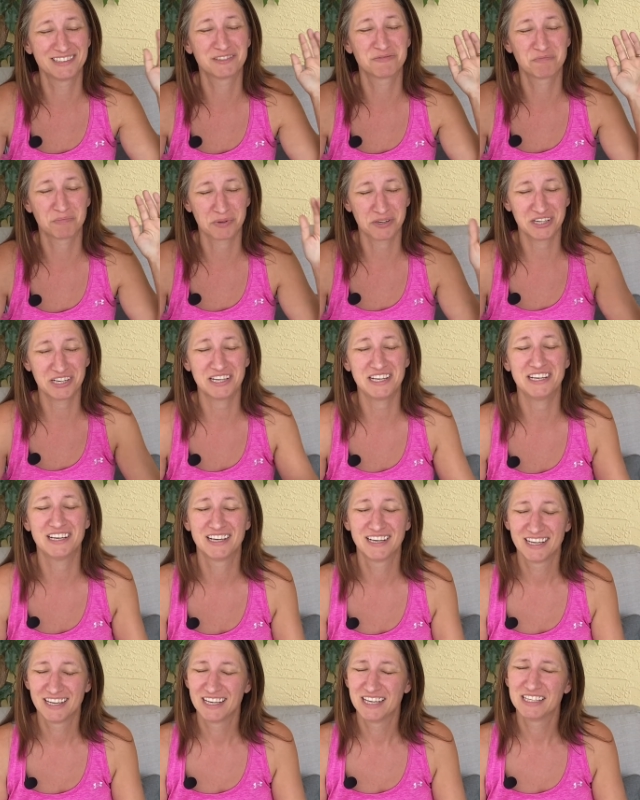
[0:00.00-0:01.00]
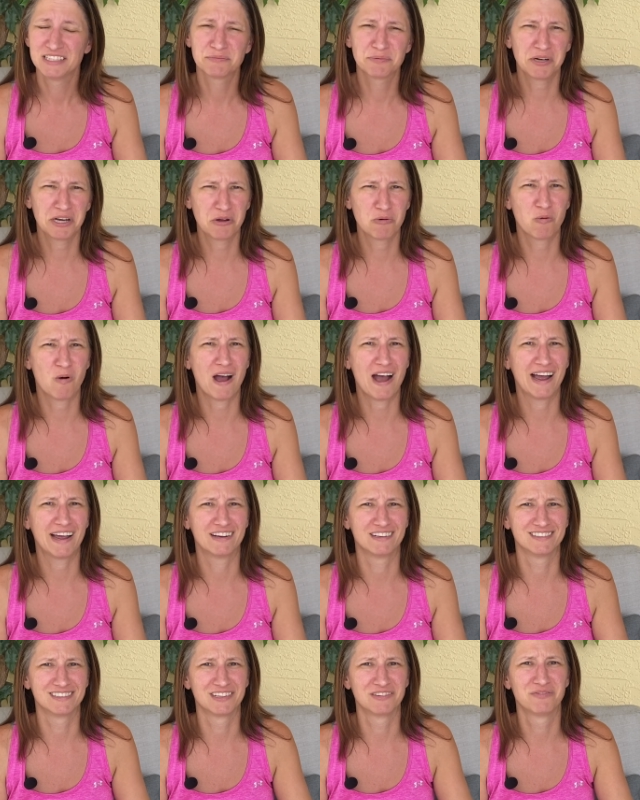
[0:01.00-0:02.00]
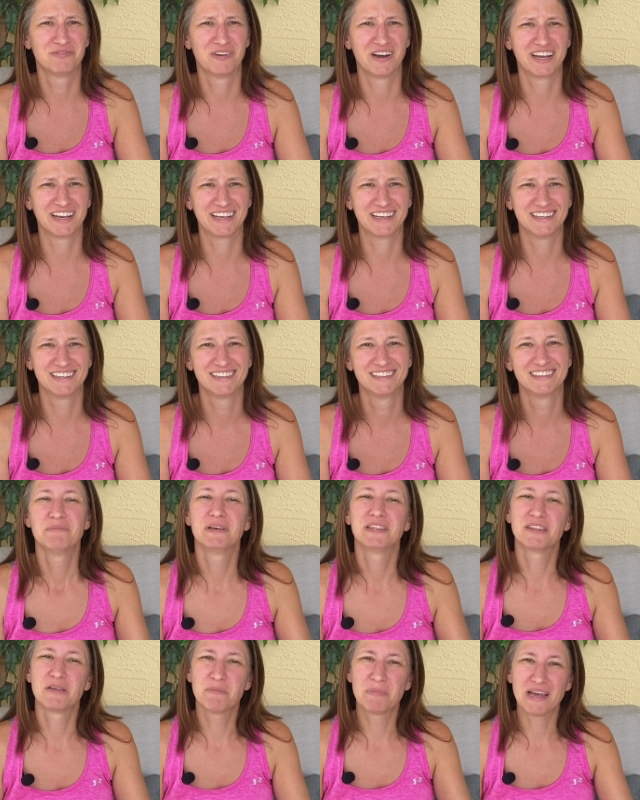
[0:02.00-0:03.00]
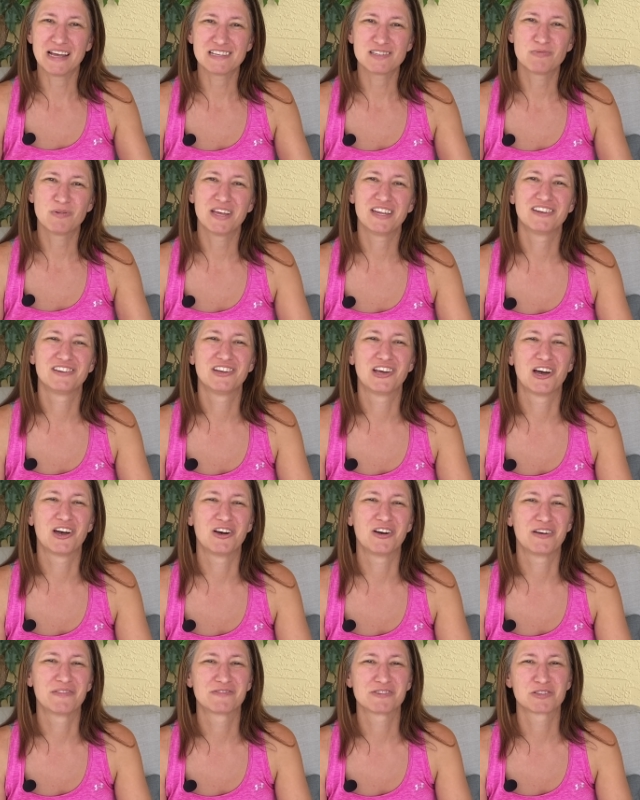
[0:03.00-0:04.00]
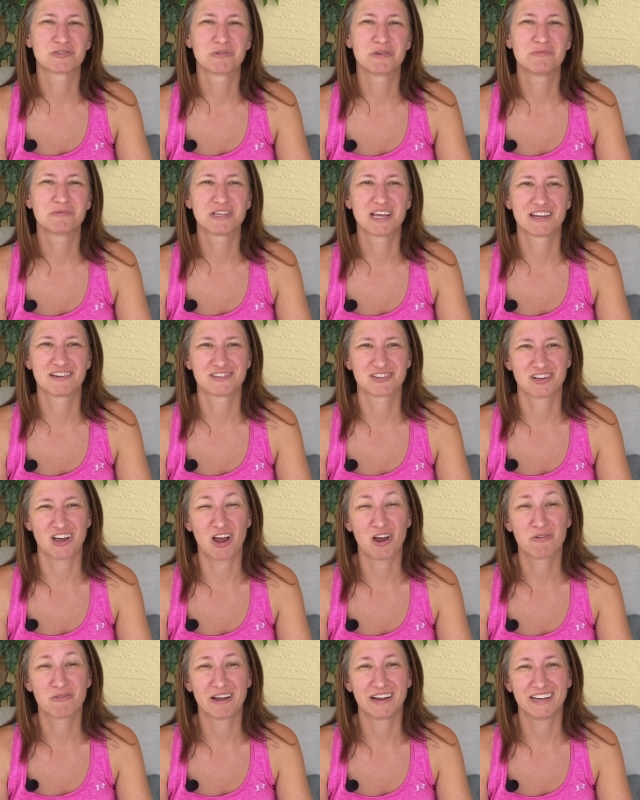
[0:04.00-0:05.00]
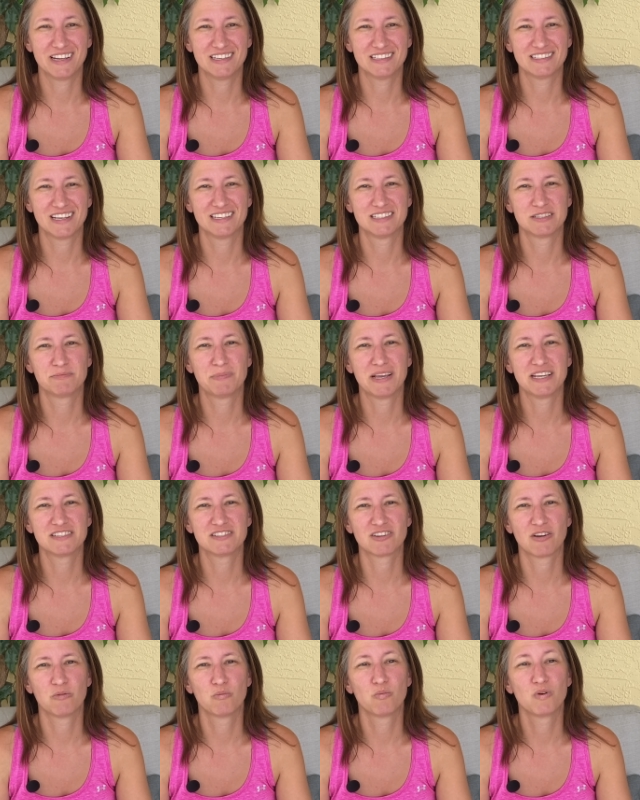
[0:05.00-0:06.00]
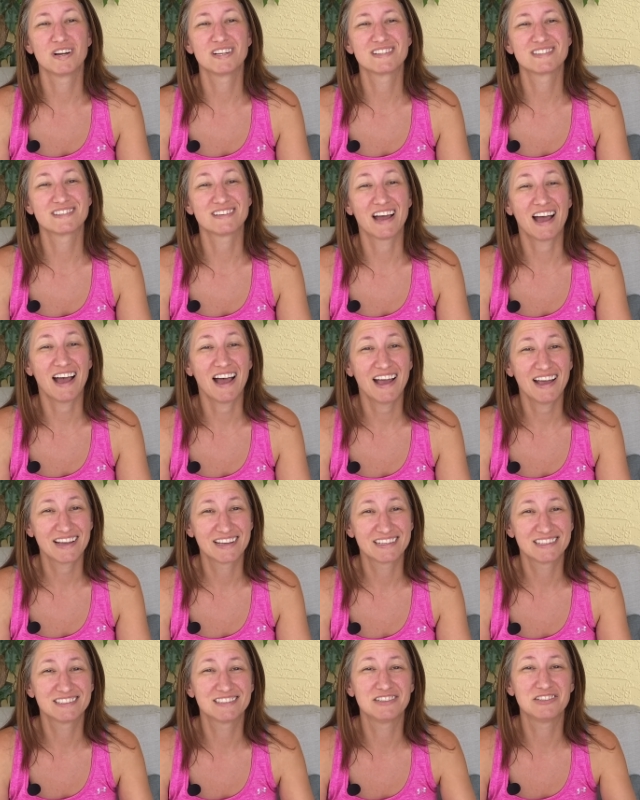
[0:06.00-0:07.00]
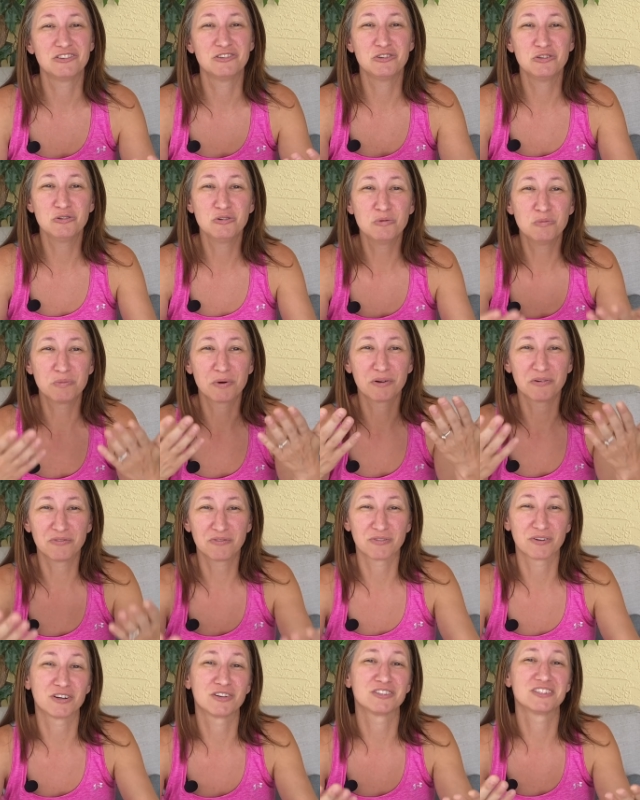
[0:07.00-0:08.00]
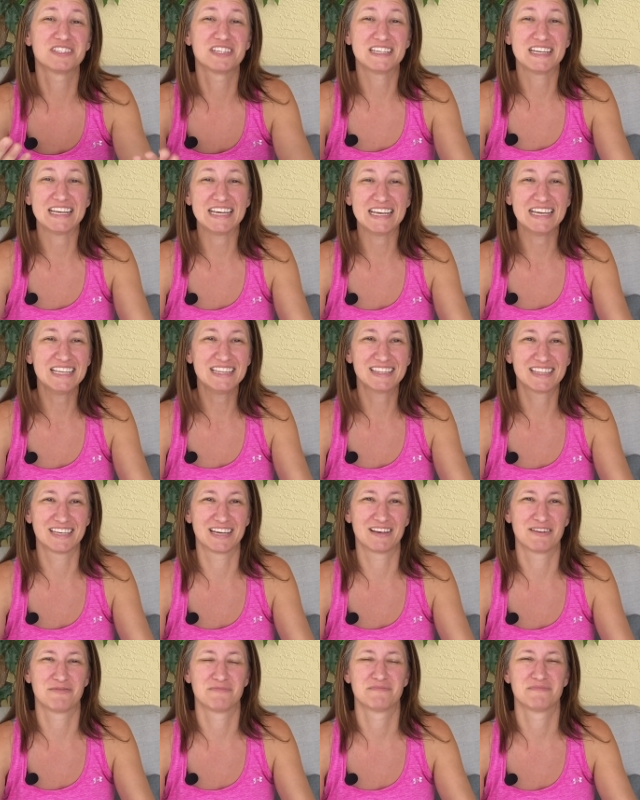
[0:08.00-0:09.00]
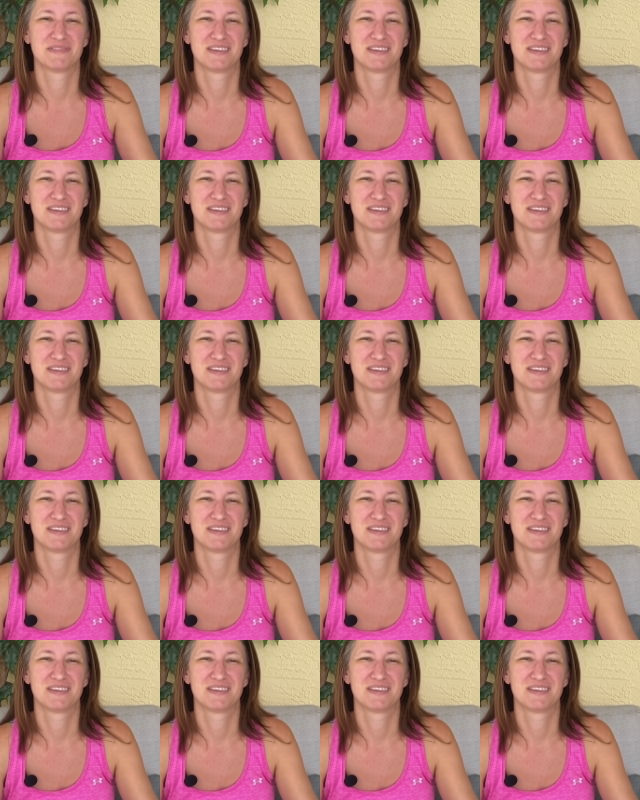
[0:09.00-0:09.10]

It's pretty it's pretty wild and funny. But the best way to know if your sweet potatoes are ready is based on what size you prefer to eat them.